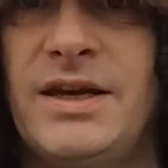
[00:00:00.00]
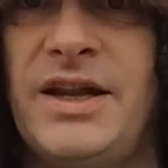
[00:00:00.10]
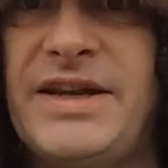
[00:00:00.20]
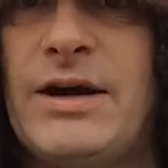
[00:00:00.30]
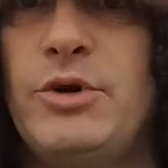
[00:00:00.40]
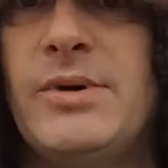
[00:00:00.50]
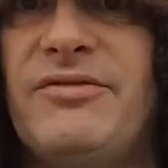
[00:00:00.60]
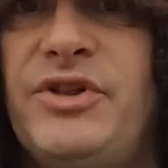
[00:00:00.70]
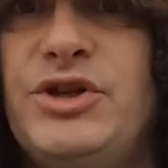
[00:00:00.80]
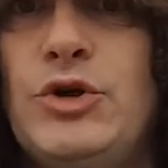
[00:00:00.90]
And now you
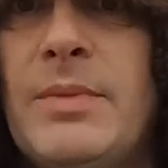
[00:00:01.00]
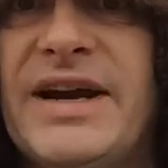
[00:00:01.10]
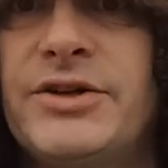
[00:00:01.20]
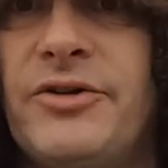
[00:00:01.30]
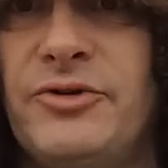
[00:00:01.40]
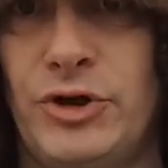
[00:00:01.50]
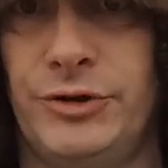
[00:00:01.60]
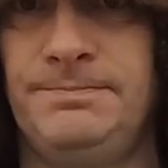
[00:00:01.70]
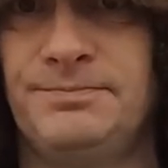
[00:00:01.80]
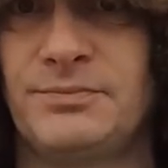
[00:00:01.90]
have the new
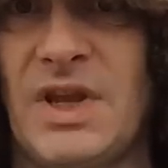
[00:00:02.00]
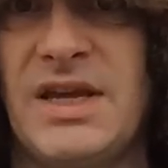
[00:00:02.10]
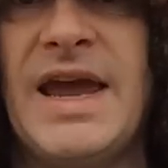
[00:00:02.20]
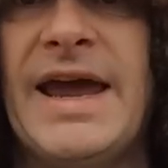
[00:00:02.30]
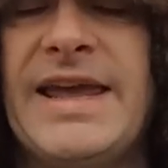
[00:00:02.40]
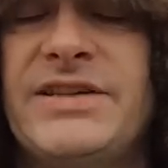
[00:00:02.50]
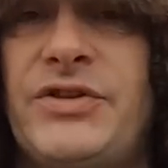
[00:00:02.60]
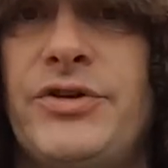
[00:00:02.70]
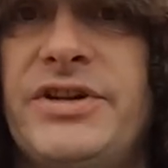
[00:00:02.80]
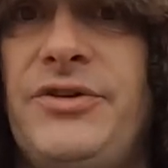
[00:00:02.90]
microphone. Is
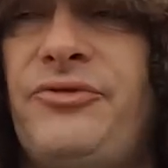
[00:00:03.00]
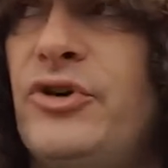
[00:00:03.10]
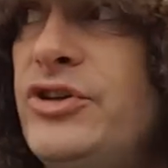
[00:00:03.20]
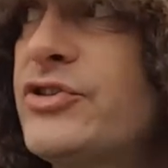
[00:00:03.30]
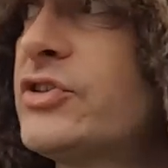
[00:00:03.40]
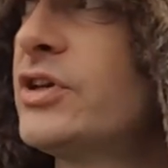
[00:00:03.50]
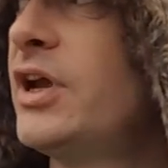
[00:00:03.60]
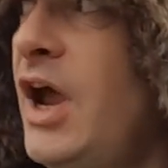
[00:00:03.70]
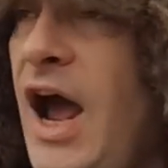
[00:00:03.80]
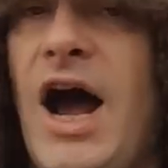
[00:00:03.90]
there a difference?
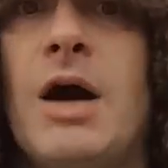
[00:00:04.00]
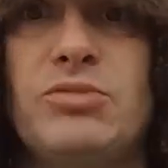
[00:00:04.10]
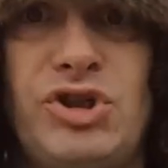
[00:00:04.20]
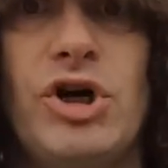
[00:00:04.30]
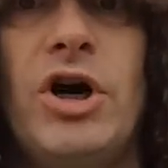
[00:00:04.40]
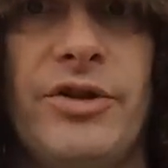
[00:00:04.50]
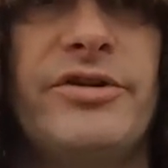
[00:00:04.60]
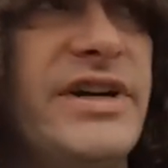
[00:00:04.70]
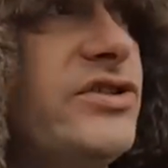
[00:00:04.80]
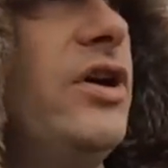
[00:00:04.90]
I'm sure there
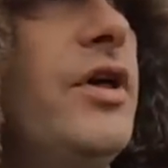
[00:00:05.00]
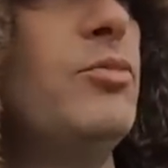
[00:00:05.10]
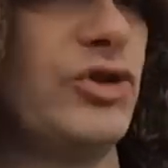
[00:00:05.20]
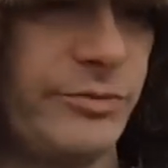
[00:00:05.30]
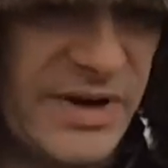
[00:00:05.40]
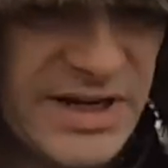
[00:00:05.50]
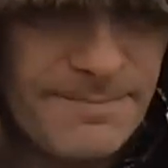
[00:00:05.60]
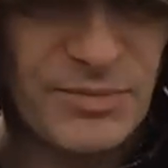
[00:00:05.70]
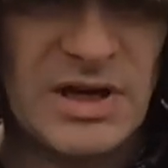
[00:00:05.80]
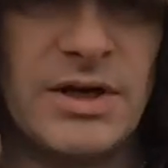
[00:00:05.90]
is. There must be.
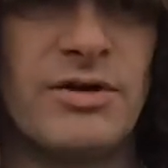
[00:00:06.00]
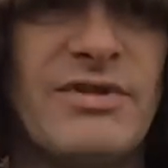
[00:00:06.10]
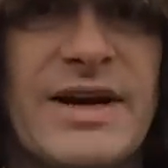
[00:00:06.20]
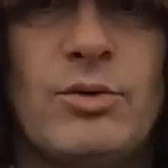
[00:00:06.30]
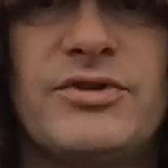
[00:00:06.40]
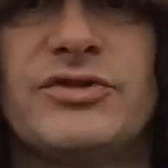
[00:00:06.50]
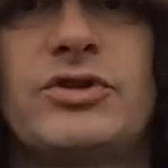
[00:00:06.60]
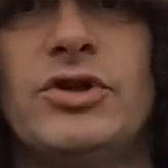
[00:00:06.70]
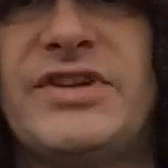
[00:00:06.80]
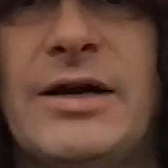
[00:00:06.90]
Right, we've got to
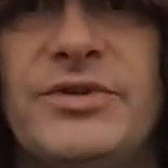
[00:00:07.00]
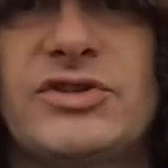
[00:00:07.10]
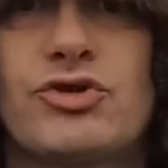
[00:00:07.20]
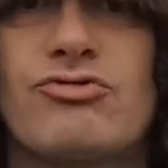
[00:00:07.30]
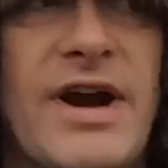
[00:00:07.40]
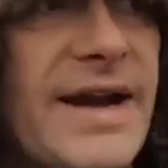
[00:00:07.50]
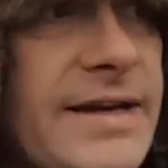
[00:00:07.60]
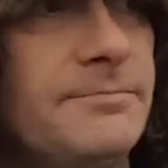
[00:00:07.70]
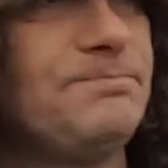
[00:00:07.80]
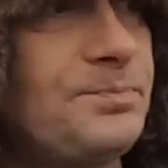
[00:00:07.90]
go down this track.